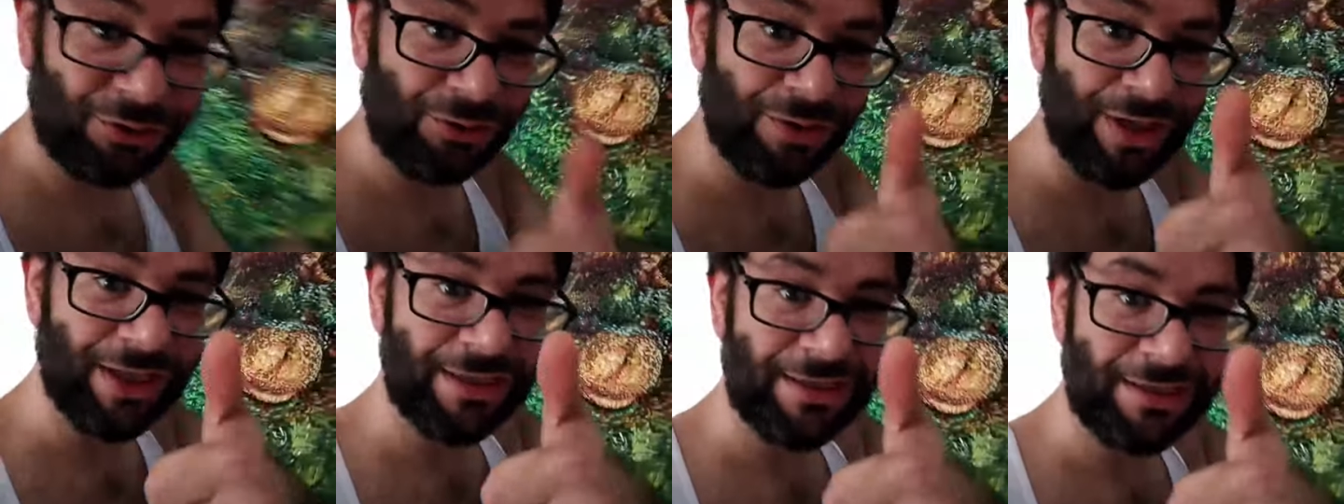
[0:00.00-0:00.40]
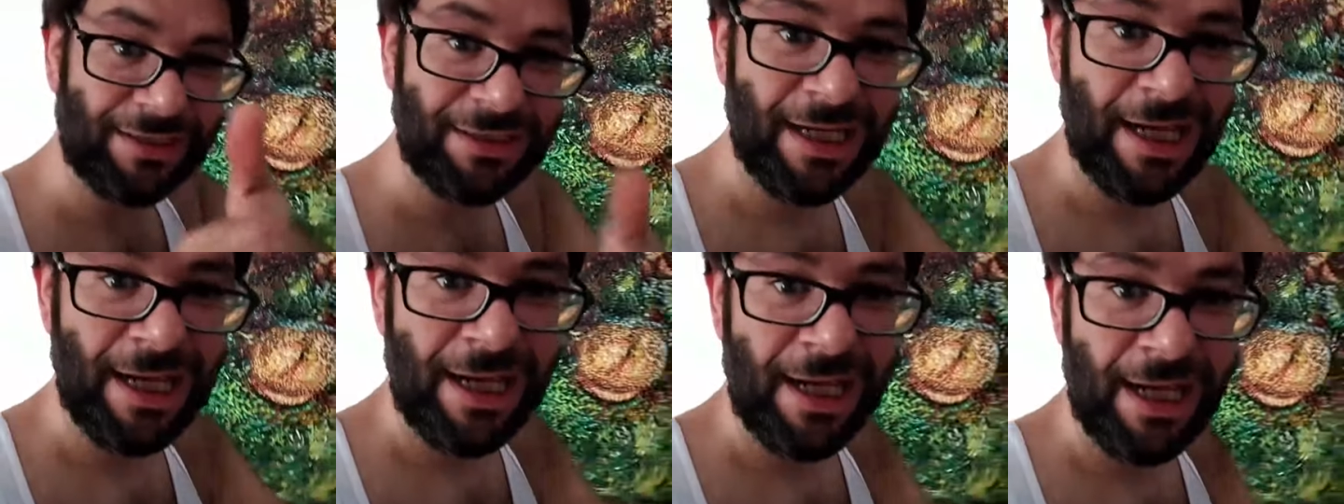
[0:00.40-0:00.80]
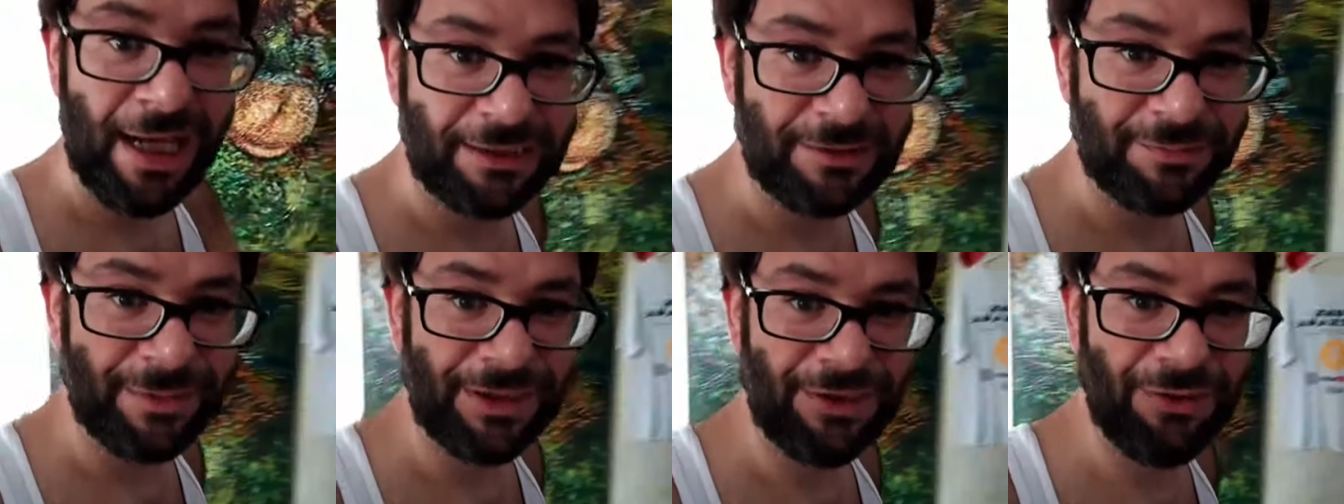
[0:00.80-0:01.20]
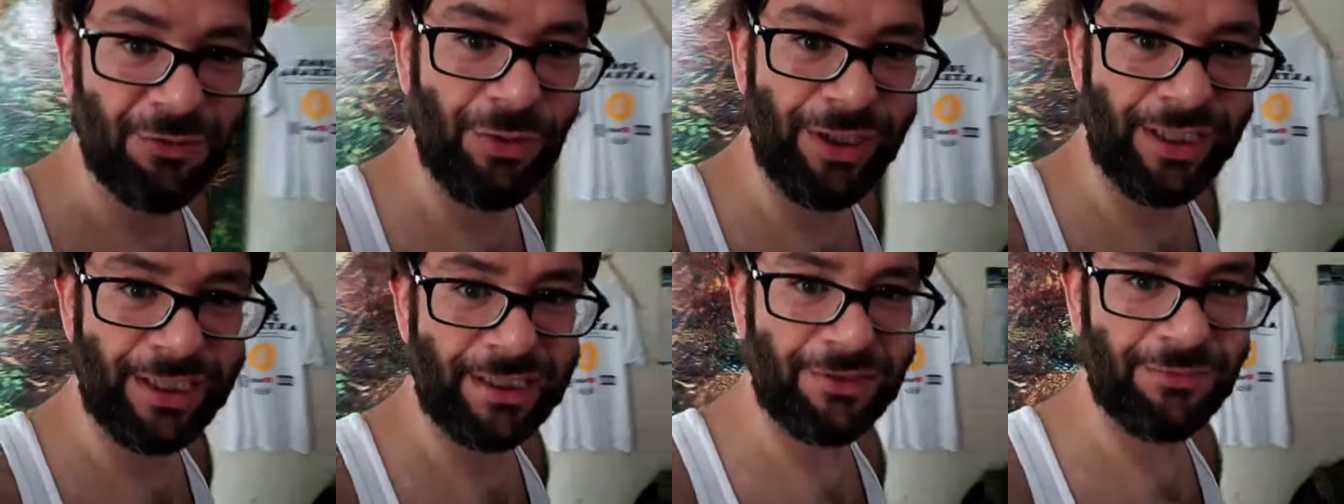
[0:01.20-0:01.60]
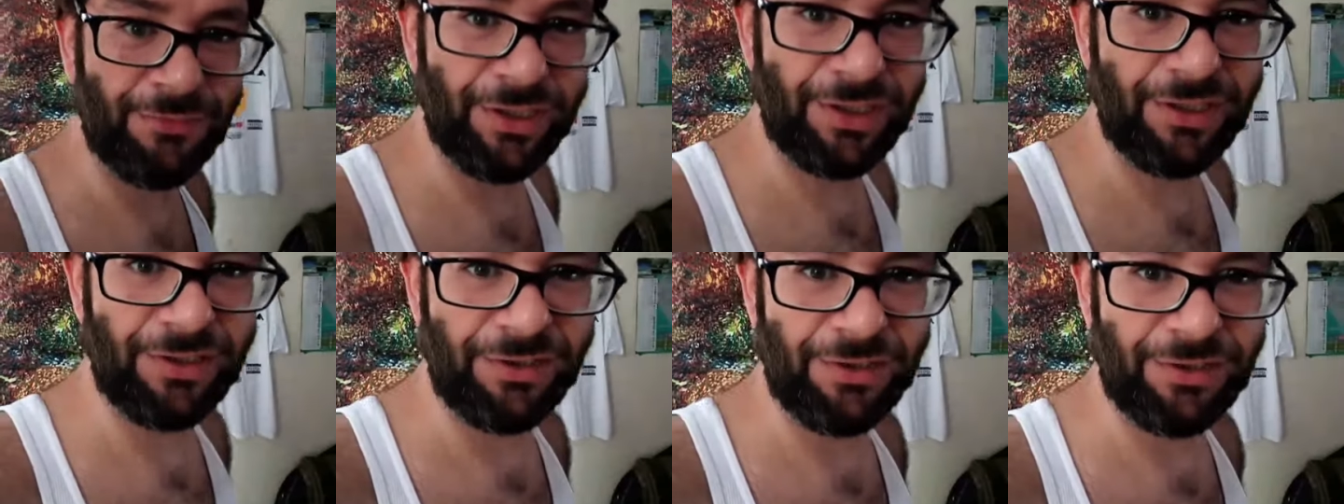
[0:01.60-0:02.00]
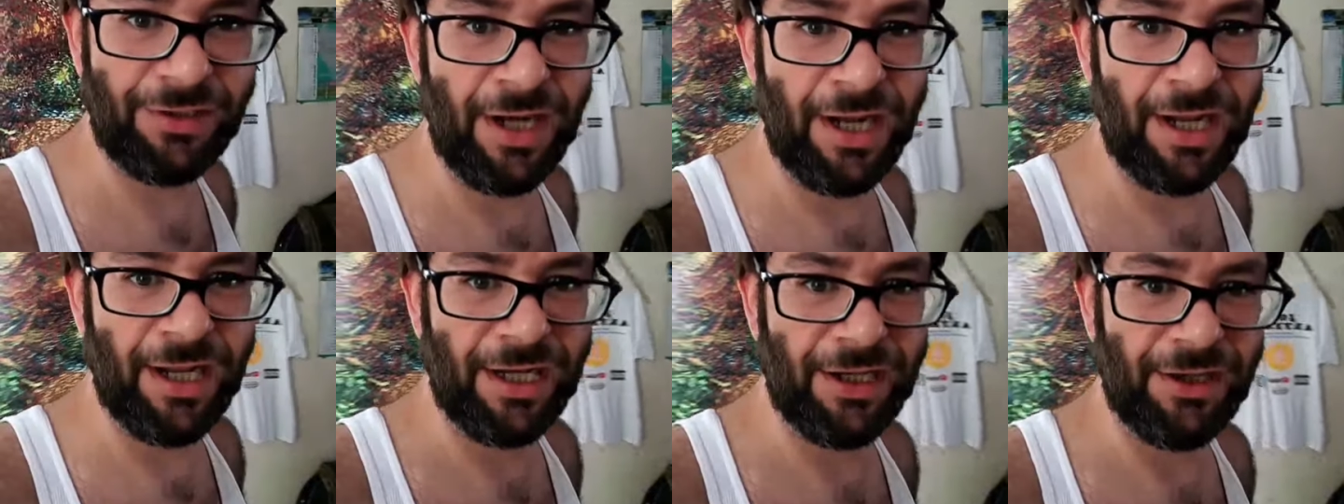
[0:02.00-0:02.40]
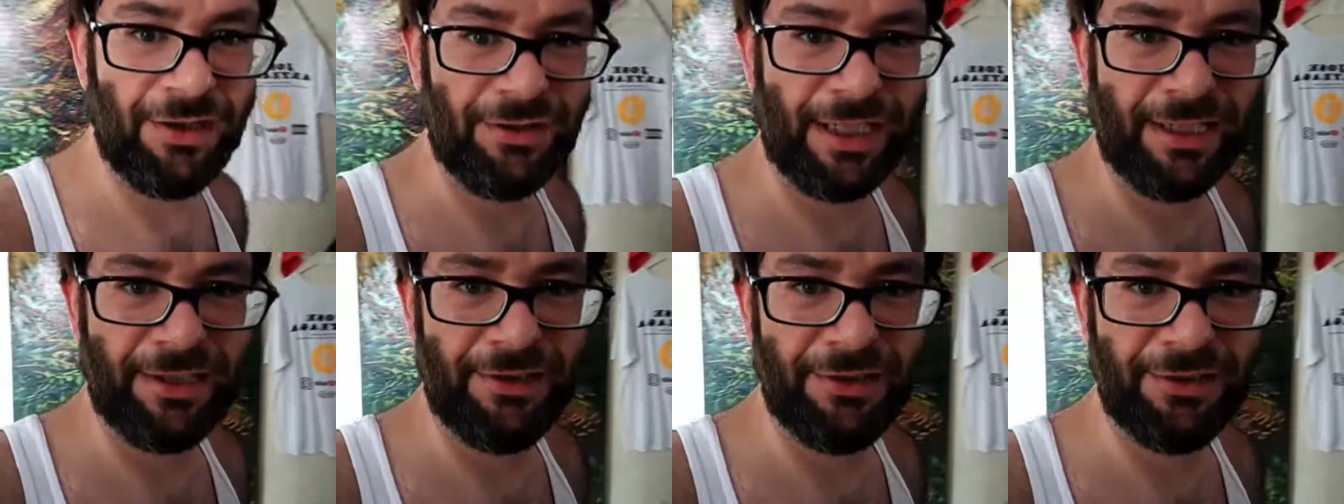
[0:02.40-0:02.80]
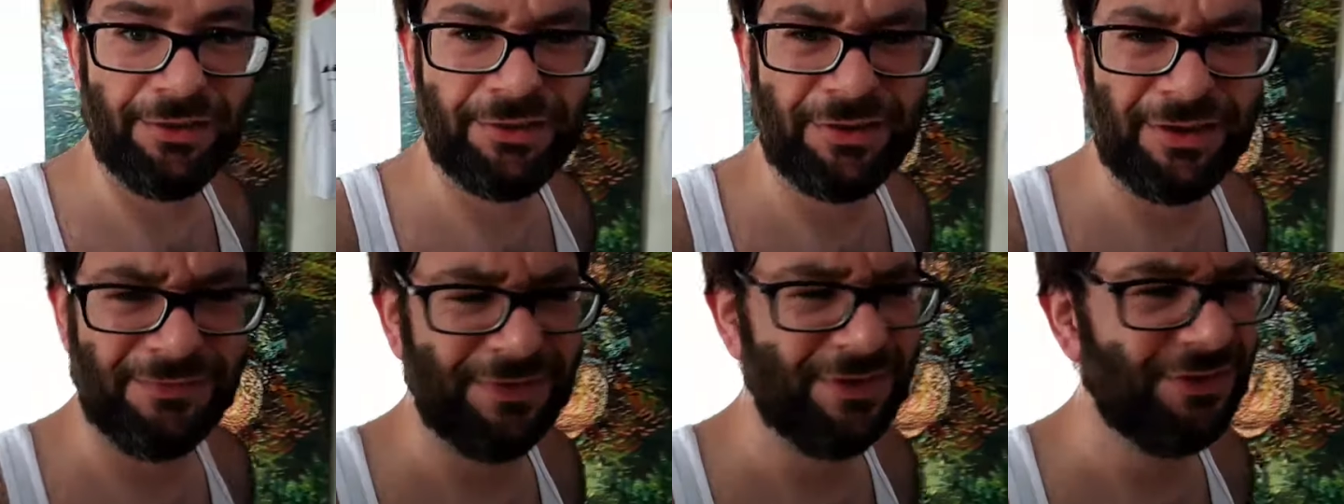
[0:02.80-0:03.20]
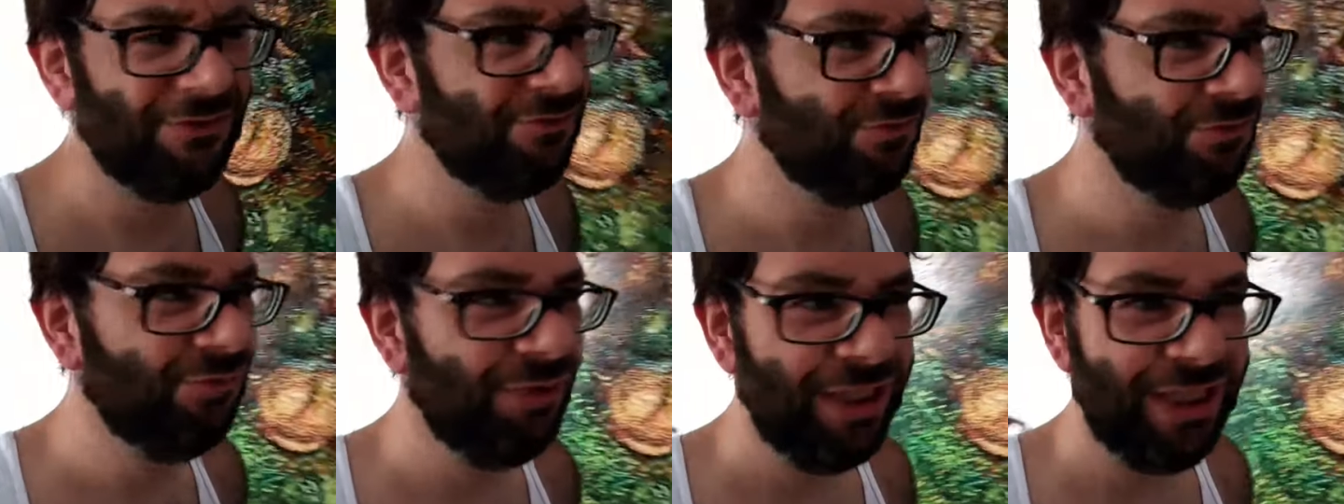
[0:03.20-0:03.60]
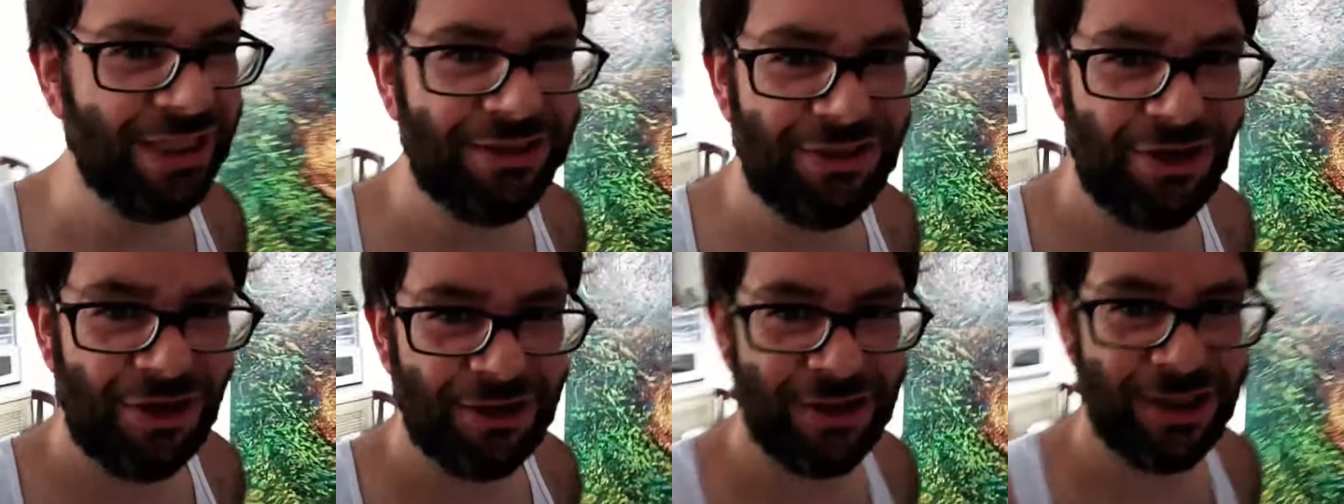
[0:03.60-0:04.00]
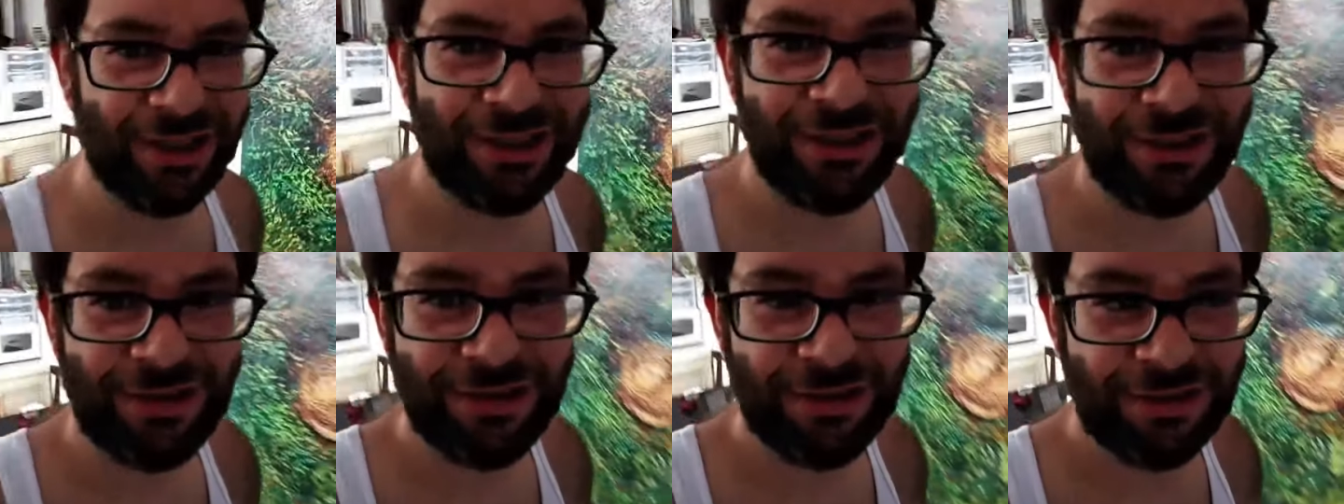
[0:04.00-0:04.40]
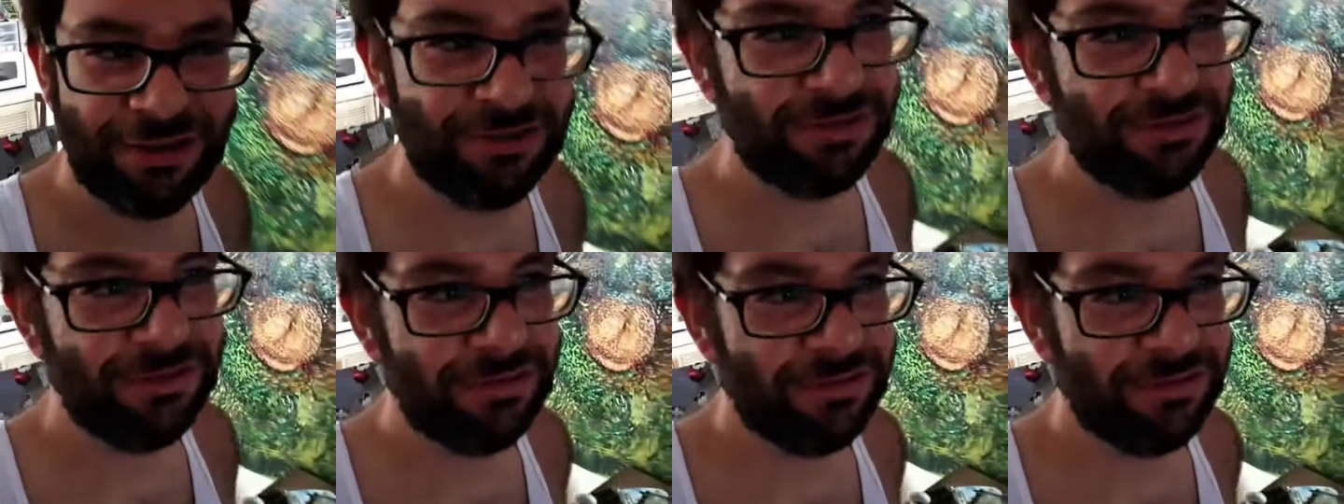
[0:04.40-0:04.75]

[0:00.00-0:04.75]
Chris and spend the weekend with her and all that good stuff. This is really dark in here, huh?